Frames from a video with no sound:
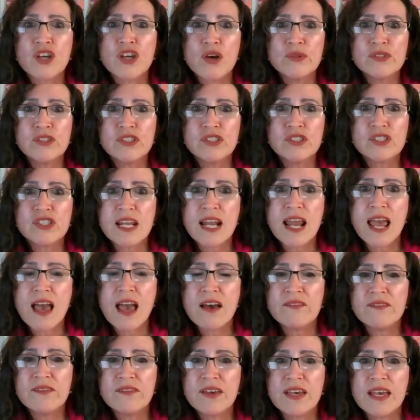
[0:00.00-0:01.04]
Coast that
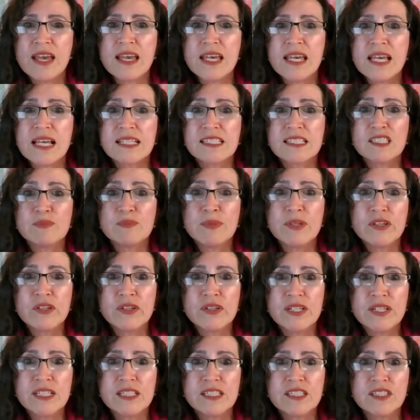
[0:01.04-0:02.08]
have
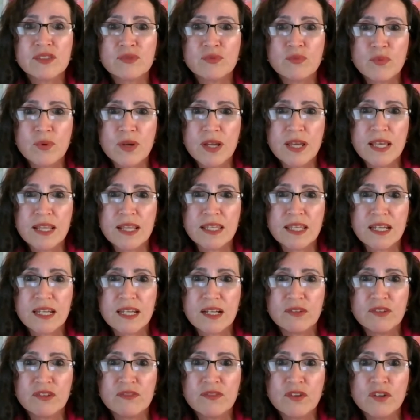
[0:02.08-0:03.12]
experience with
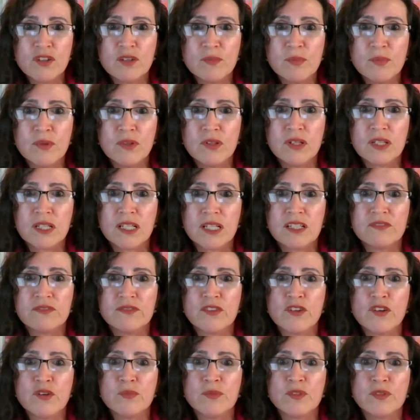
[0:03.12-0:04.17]
irrevocable
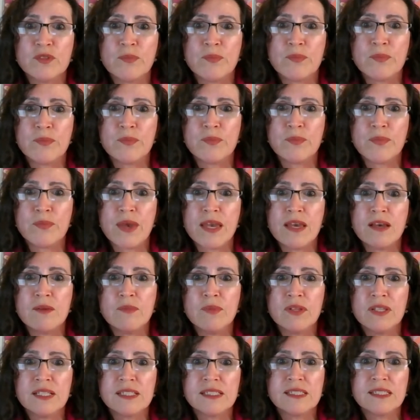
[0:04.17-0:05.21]
confirmed
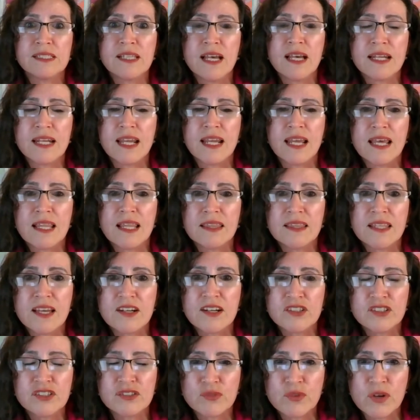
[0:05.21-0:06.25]
payable at site
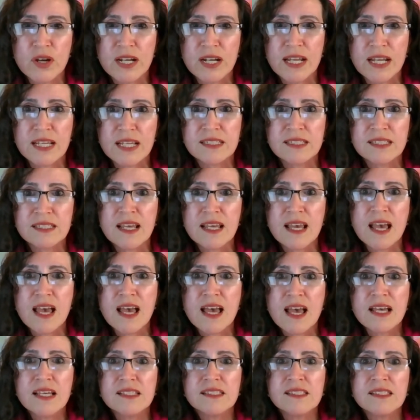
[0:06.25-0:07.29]
letters of credit.
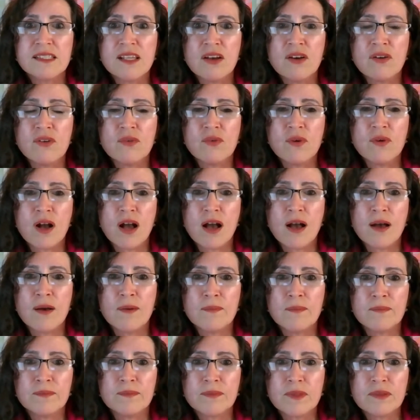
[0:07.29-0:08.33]
So,
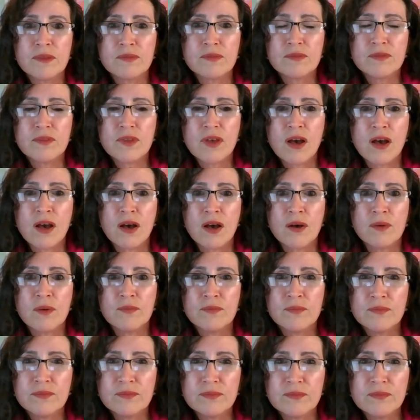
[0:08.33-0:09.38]

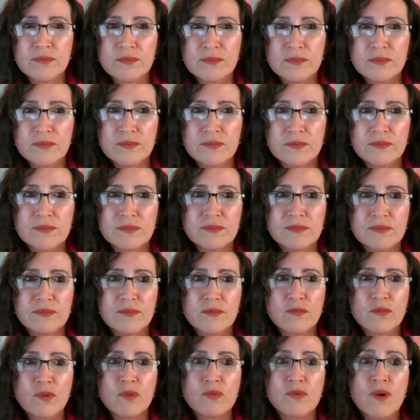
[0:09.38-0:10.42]

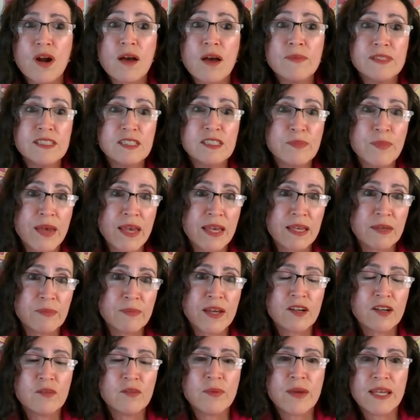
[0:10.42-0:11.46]
well, Robin's bank,
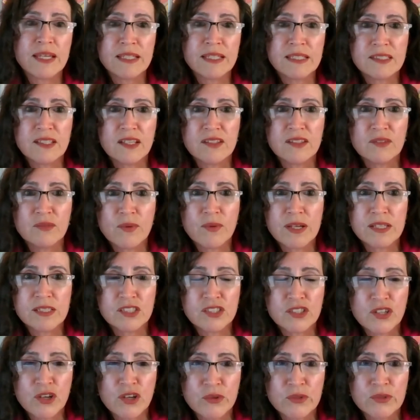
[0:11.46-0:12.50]
Banner Bank, is on the
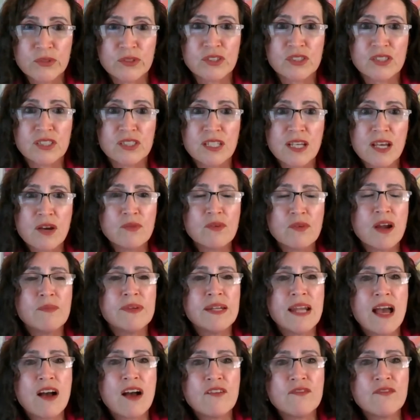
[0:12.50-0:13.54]
West Coast.
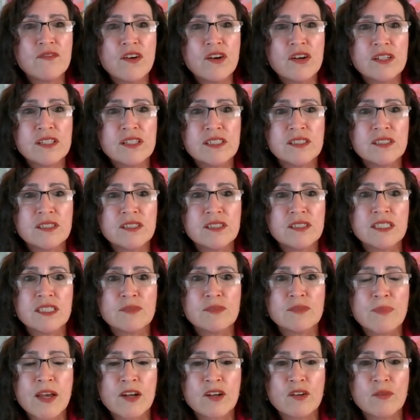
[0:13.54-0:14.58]
Robin, how far does
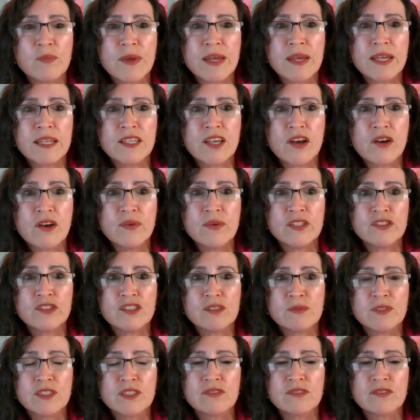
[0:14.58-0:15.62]
Banner Bank go in
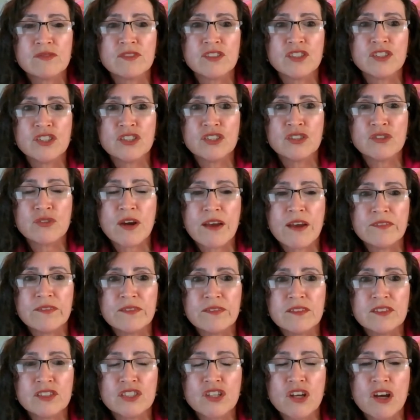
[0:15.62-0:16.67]
terms of
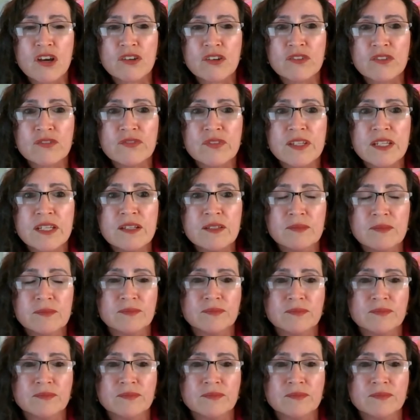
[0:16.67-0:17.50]
geography?